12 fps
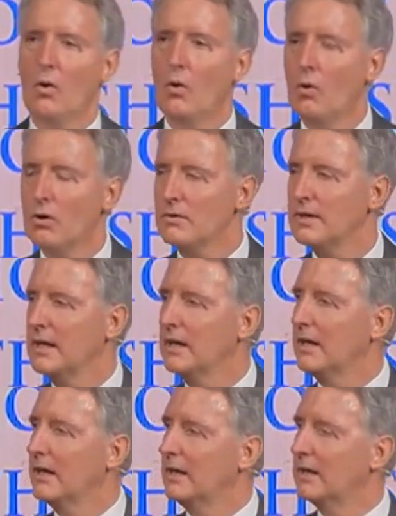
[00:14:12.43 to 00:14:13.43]
ordering
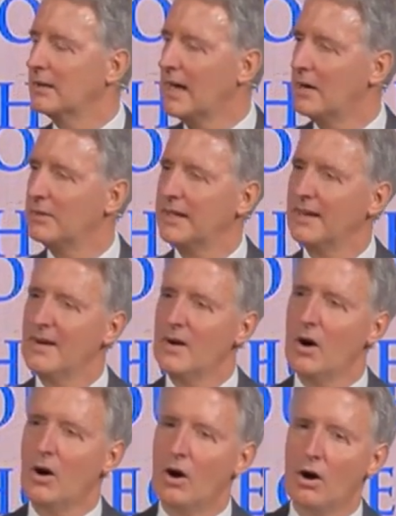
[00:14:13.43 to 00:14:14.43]
and allowing
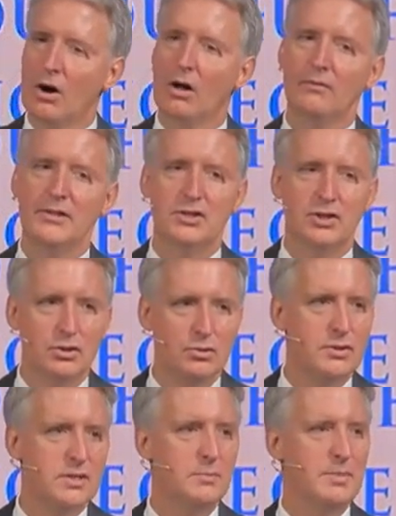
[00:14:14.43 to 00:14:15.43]
all the
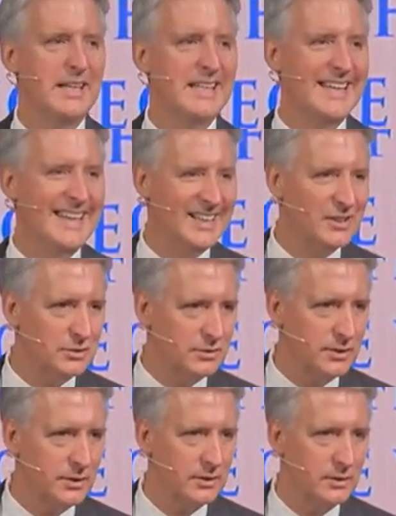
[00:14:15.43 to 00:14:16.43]
Jews to be
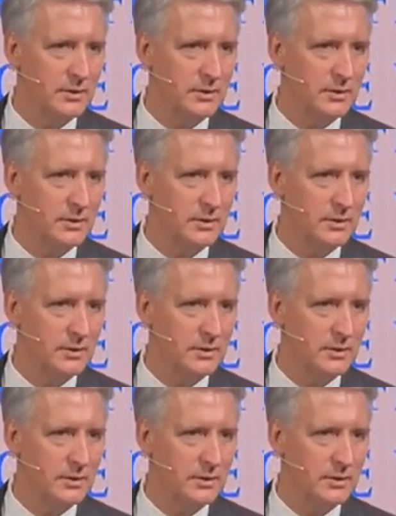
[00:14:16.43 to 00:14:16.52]
killed